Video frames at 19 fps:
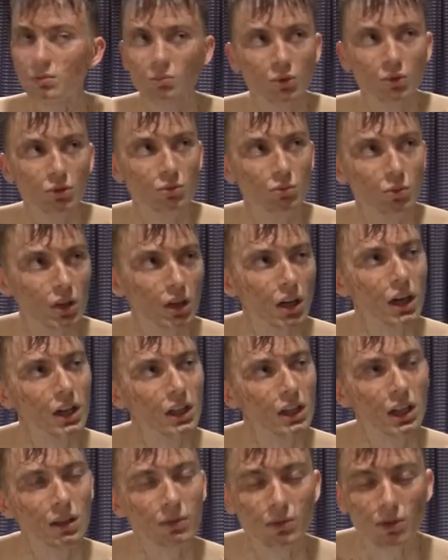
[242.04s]
But where I
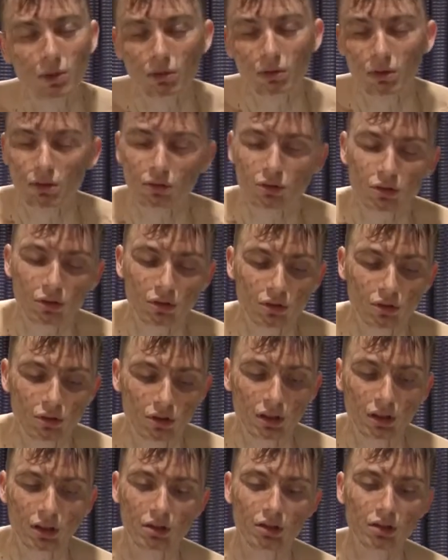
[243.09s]
came from, there was just
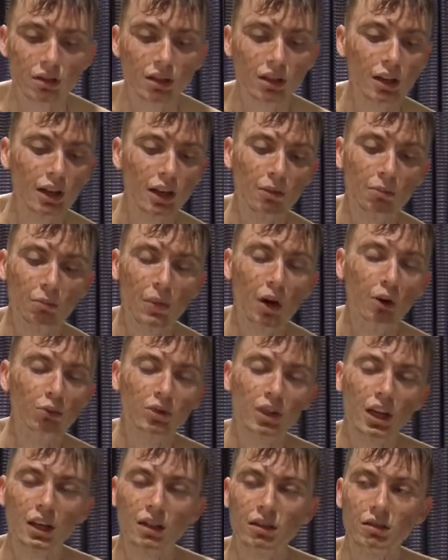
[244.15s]
this
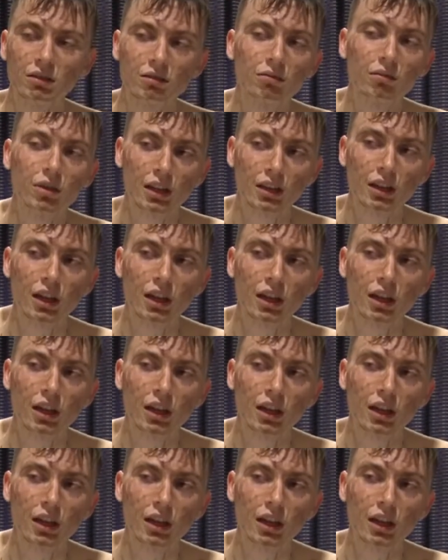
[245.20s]
mountain that